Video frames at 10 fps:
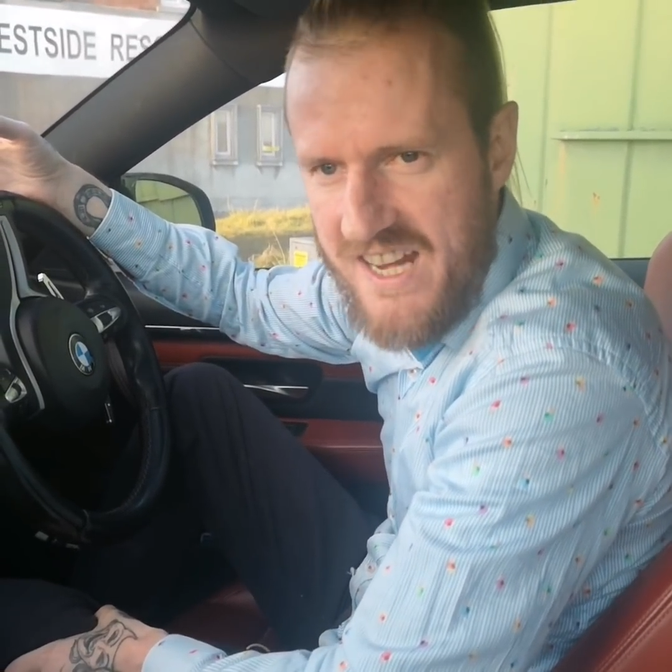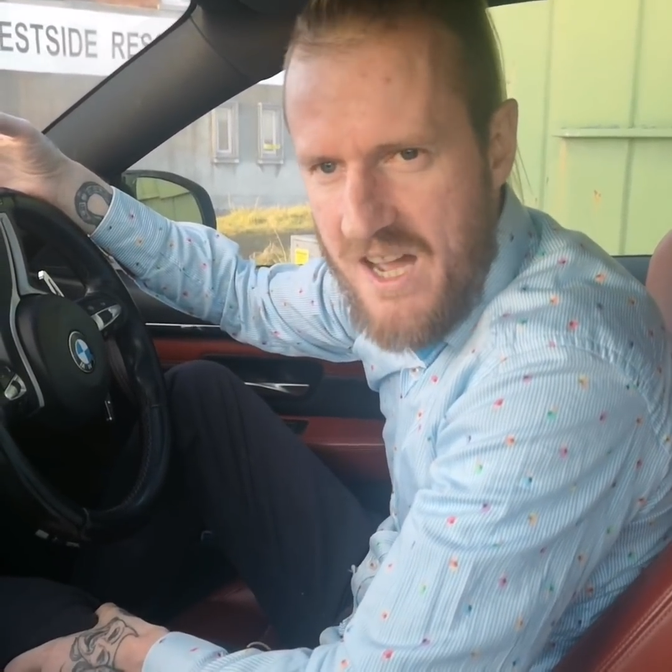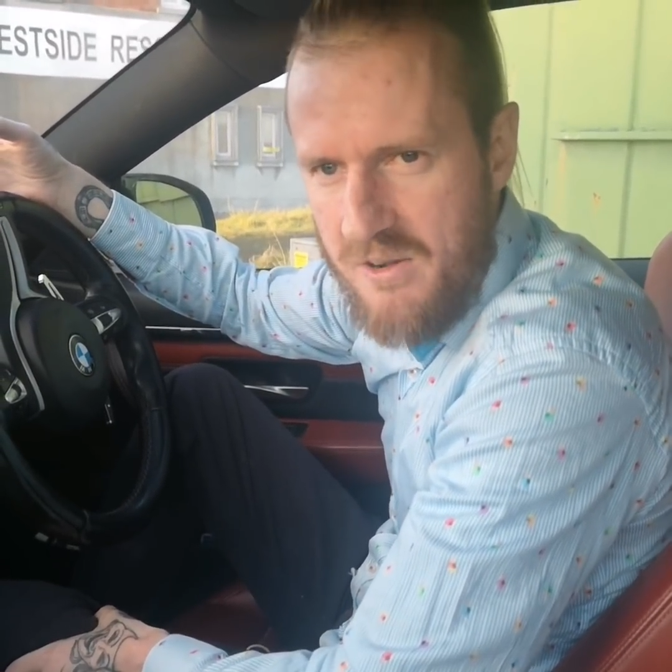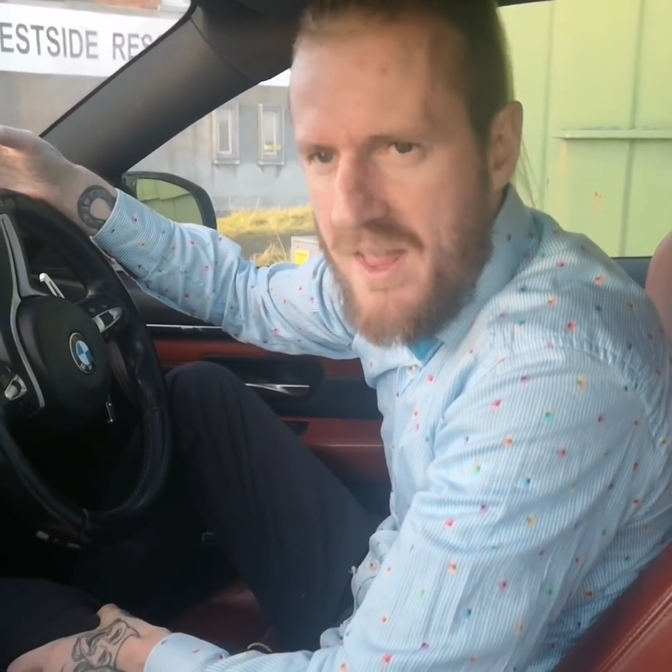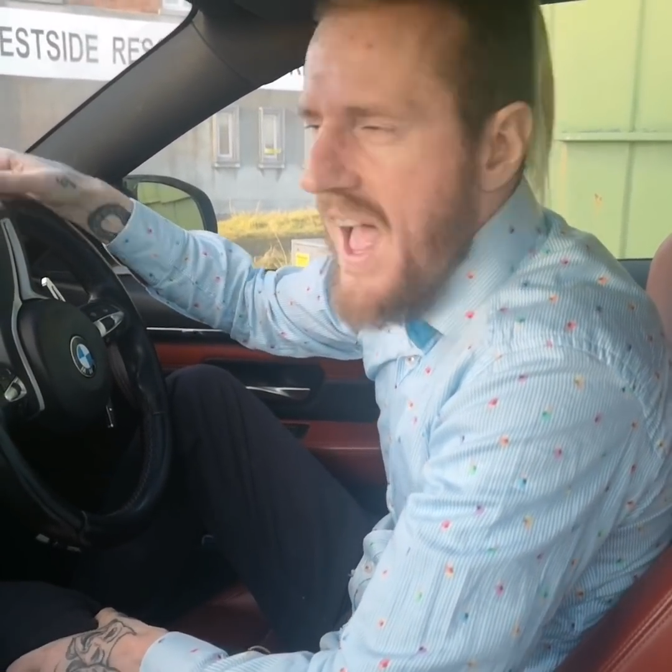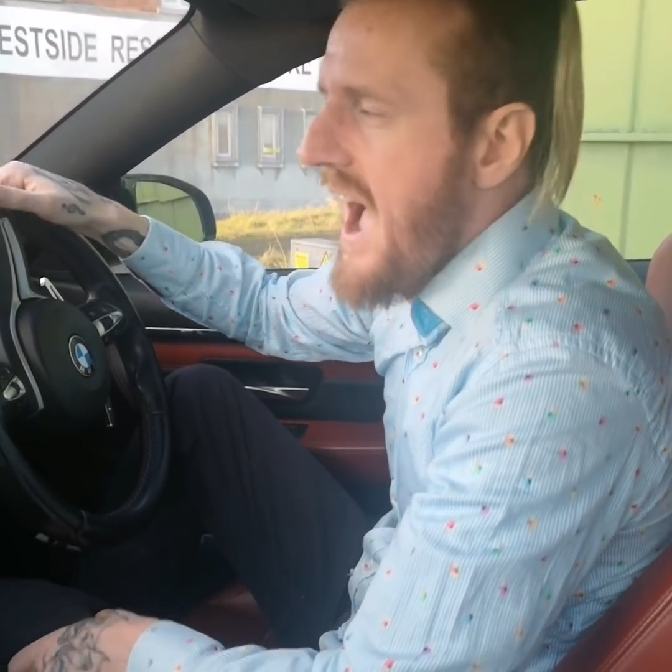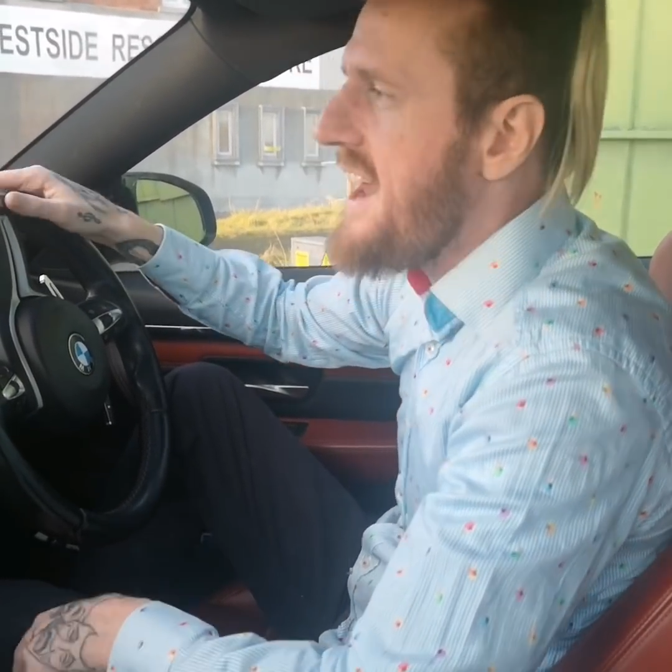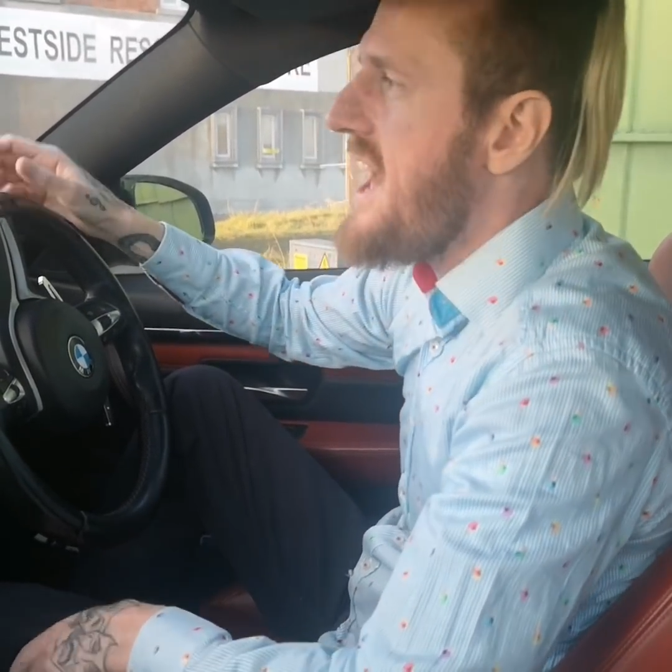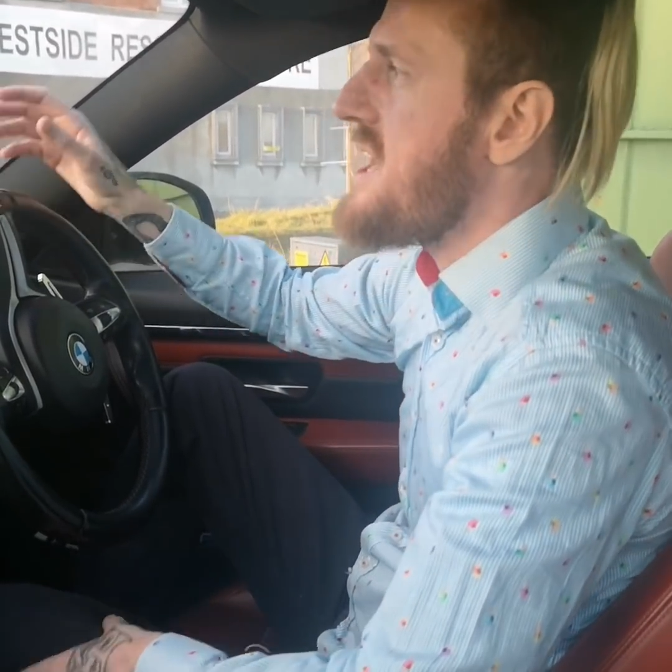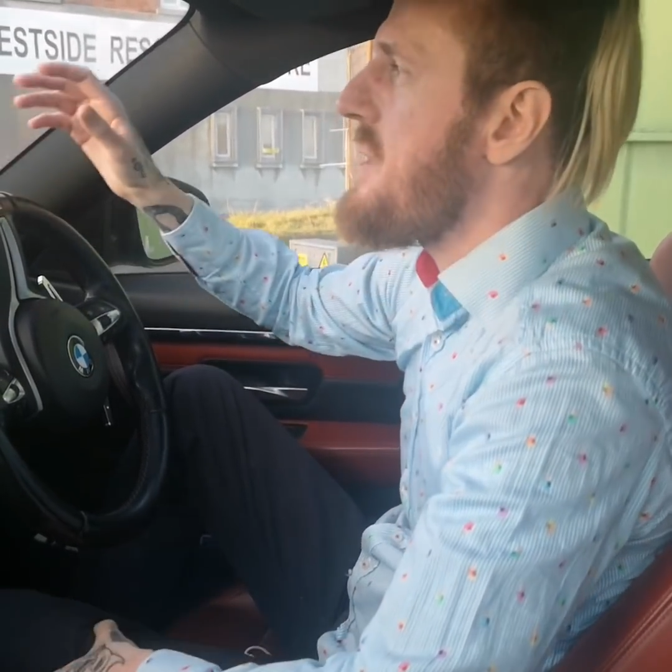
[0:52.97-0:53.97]
now.
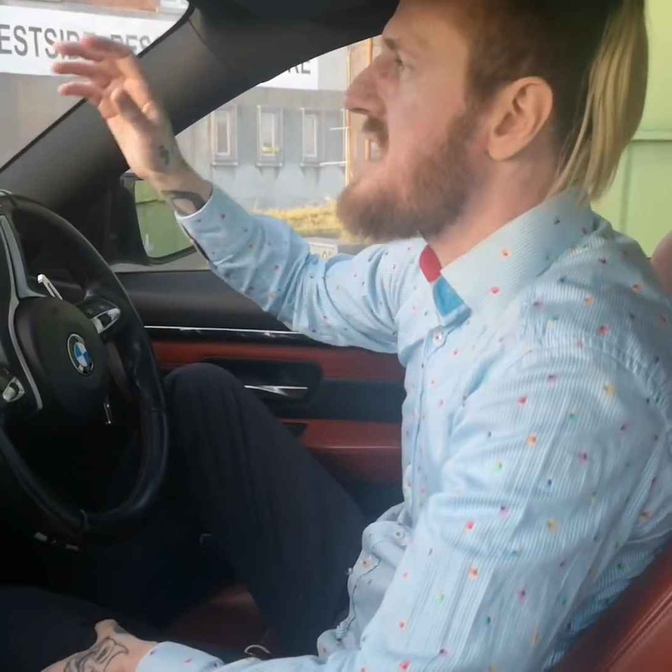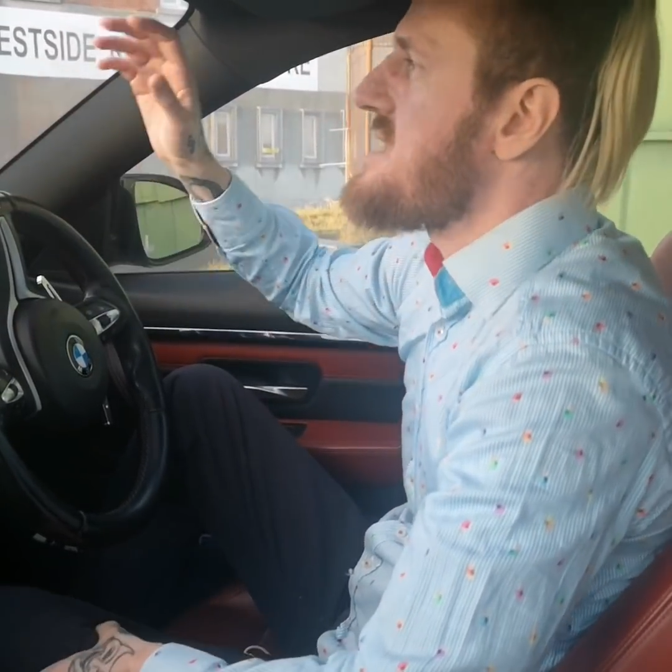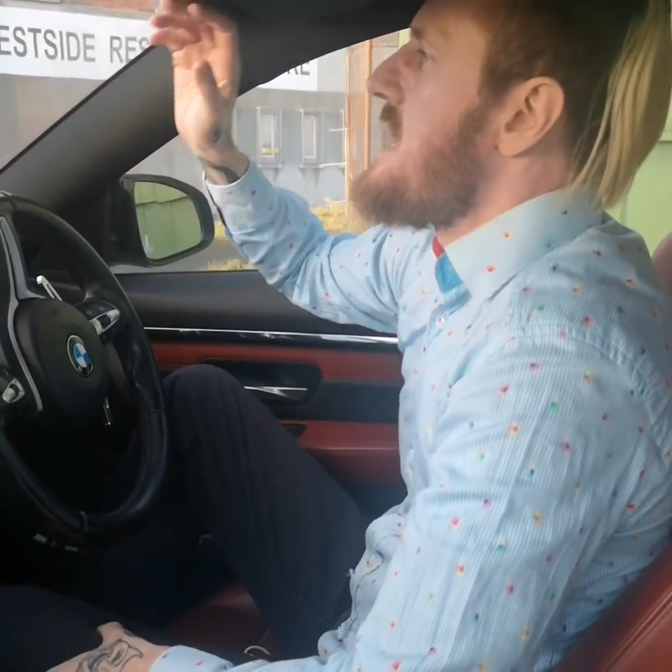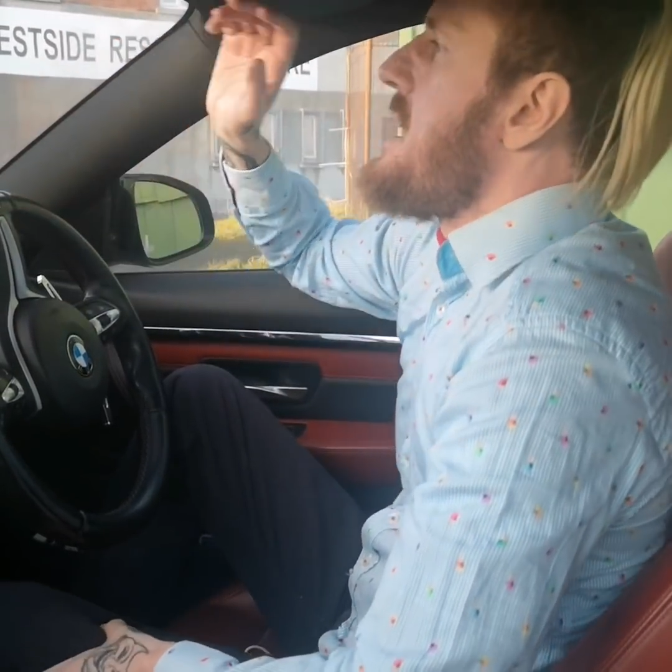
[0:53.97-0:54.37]
And anyways,